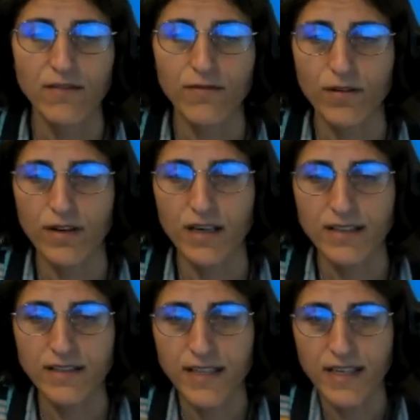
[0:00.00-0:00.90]
for
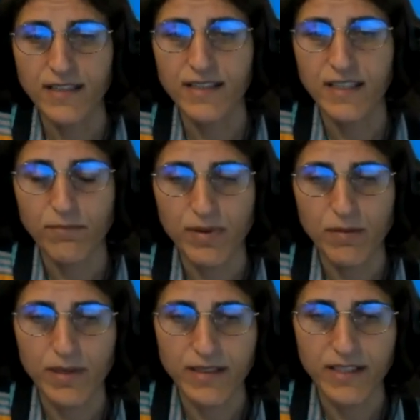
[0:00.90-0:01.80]
uh, strengthening
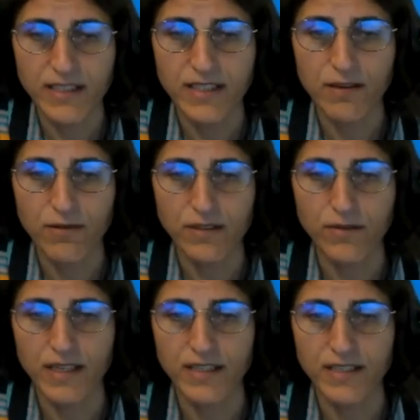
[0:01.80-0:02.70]
public digital
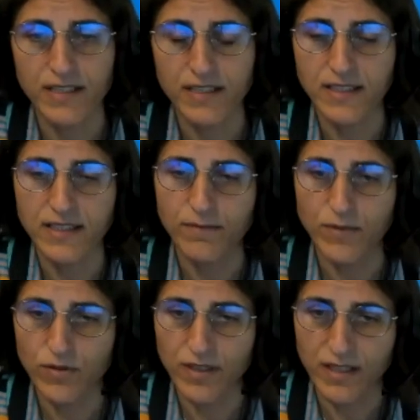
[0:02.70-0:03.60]
education system
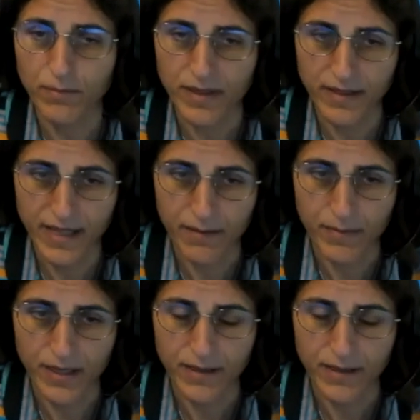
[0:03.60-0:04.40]
during the pandemic.